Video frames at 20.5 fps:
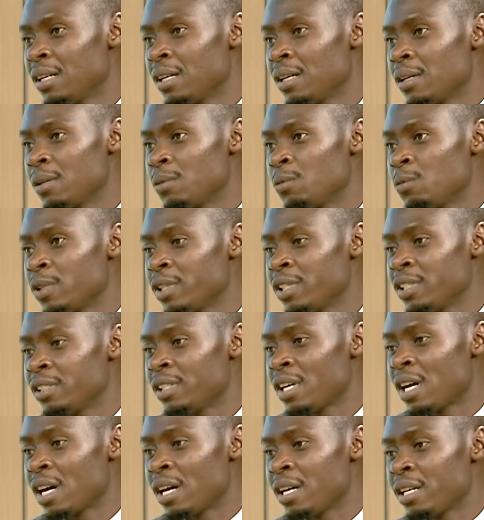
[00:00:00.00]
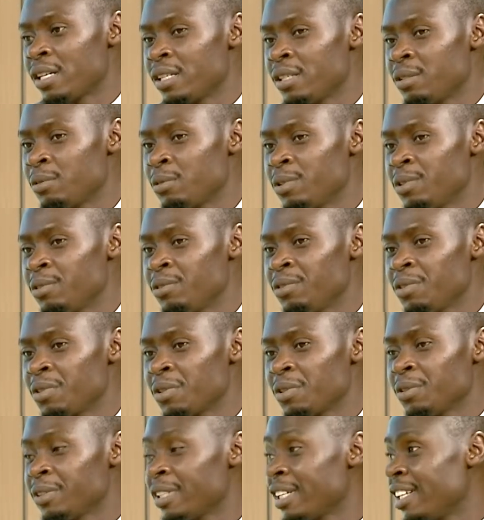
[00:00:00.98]
Well, I wouldn't
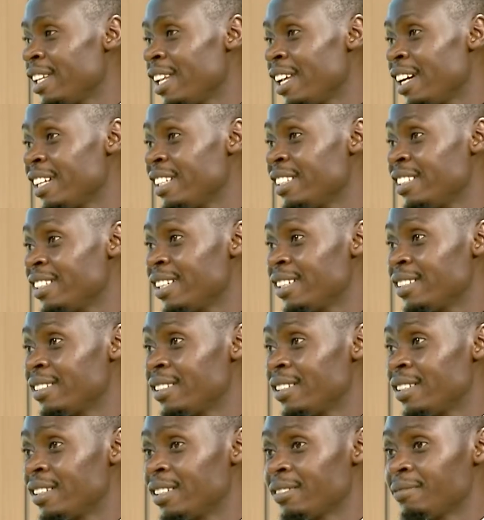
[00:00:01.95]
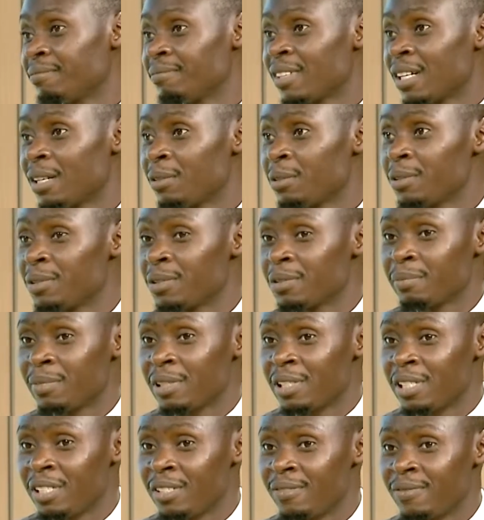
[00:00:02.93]
toe that line, and I want to
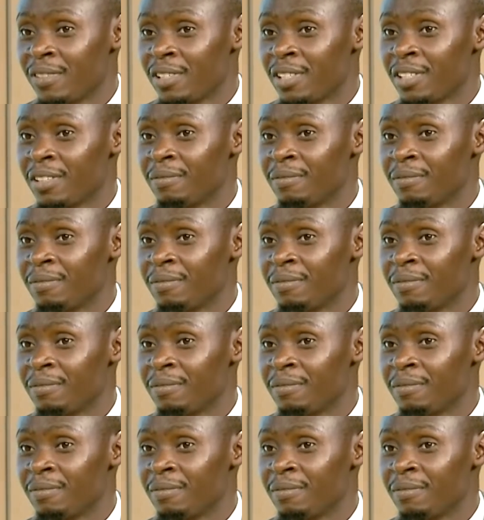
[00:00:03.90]
believe